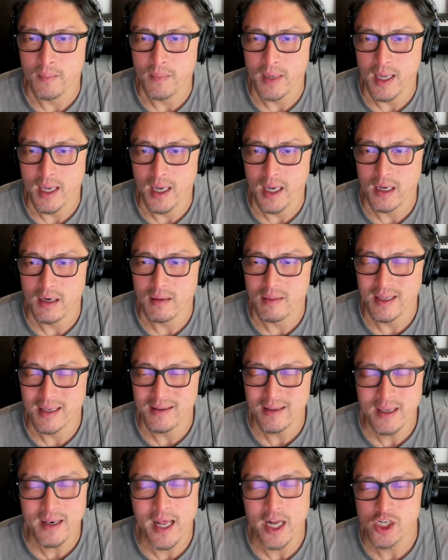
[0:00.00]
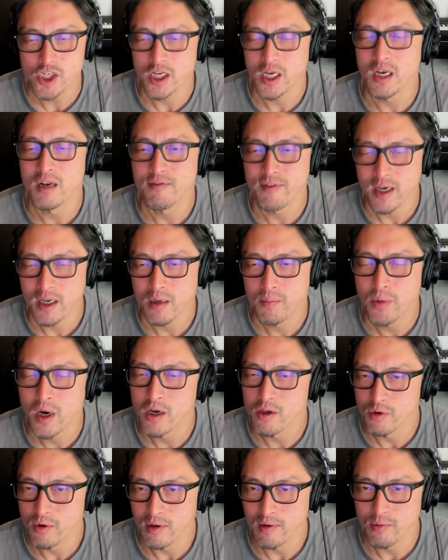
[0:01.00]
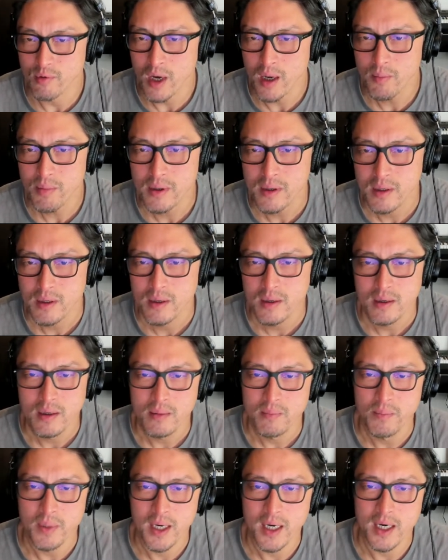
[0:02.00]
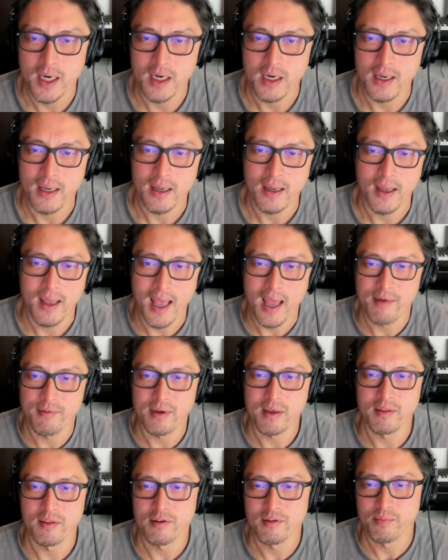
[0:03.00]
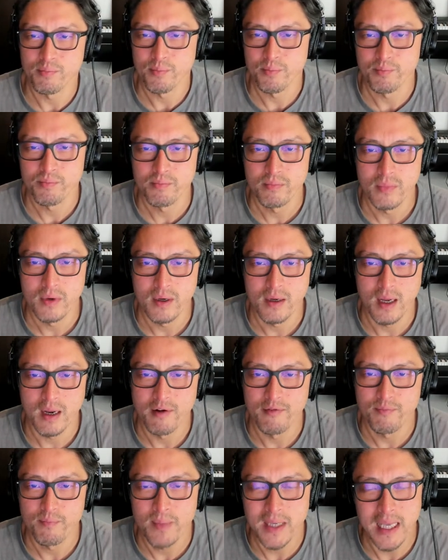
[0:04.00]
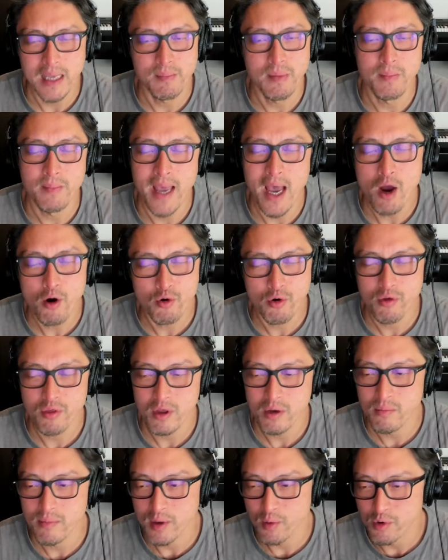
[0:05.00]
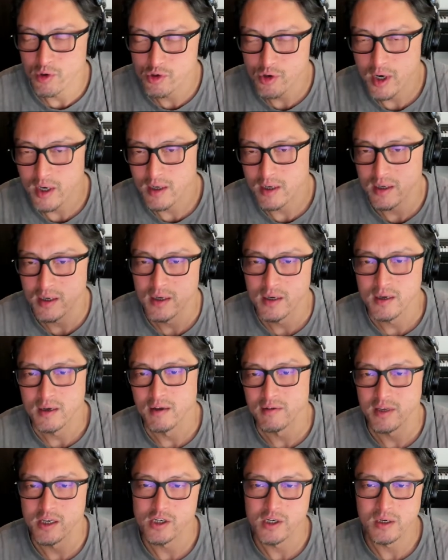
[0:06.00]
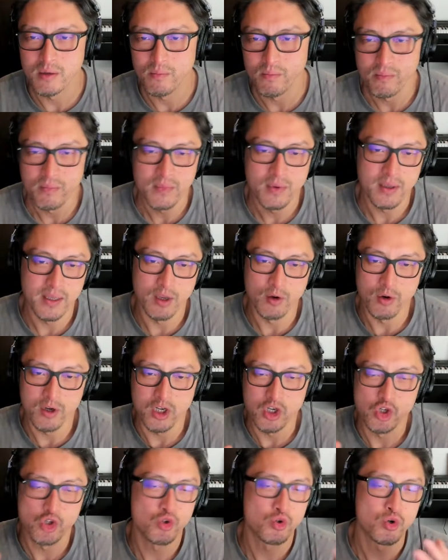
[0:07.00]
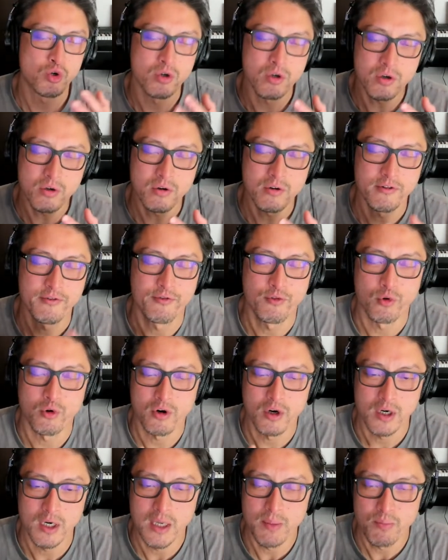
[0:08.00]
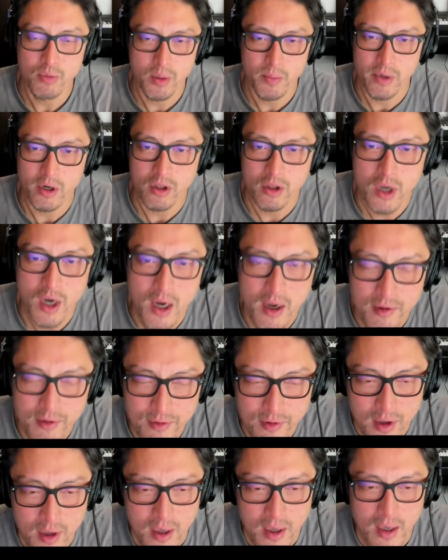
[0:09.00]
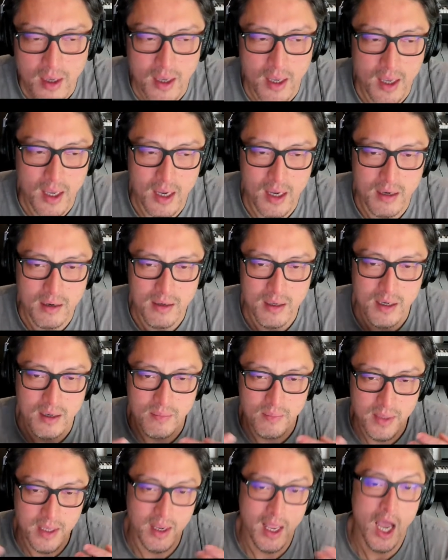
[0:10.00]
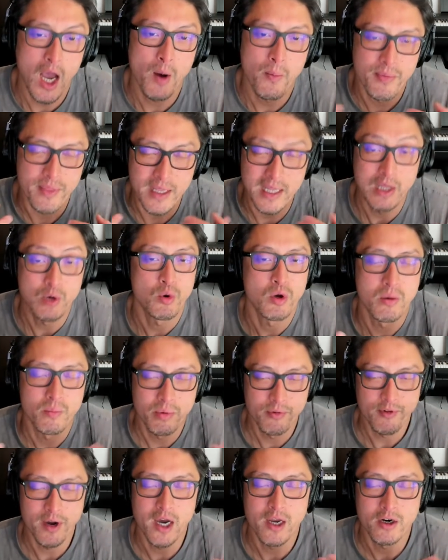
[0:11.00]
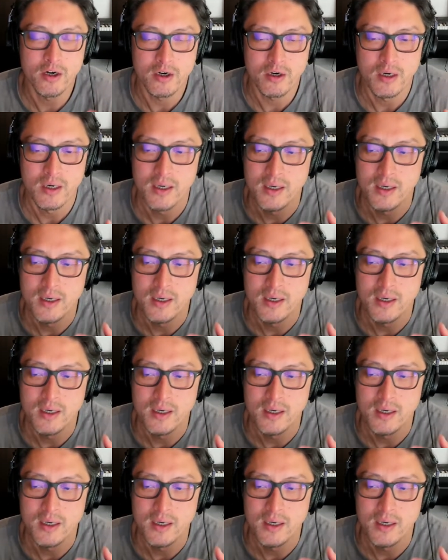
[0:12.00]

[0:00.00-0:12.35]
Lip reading: And they did actually innovate upon Uniswap by having this kind of PMM algorithm that would try to essentially control for impermanent loss and help the liquidity provider